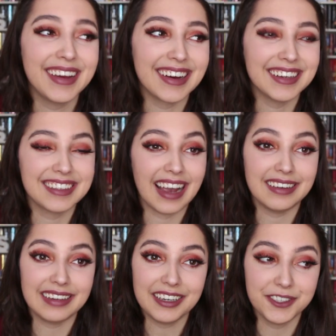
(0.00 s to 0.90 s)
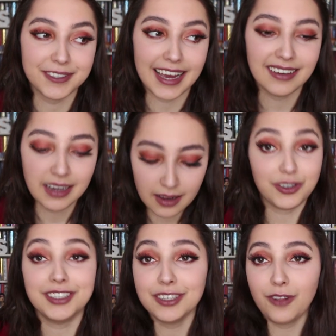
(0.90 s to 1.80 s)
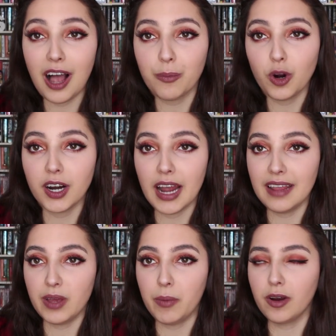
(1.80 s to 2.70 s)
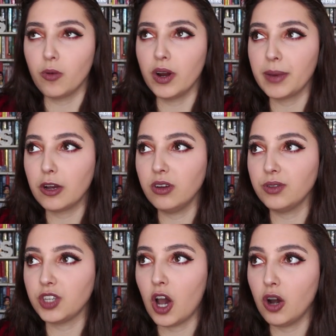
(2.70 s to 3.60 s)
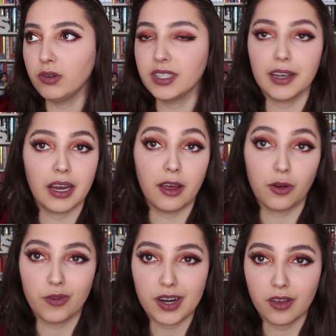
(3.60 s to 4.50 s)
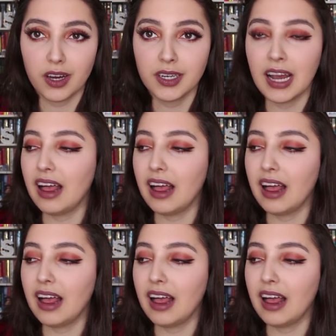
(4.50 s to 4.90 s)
because I did not do that. So I did vlog more and then my, one of my goals was to host like another readathon.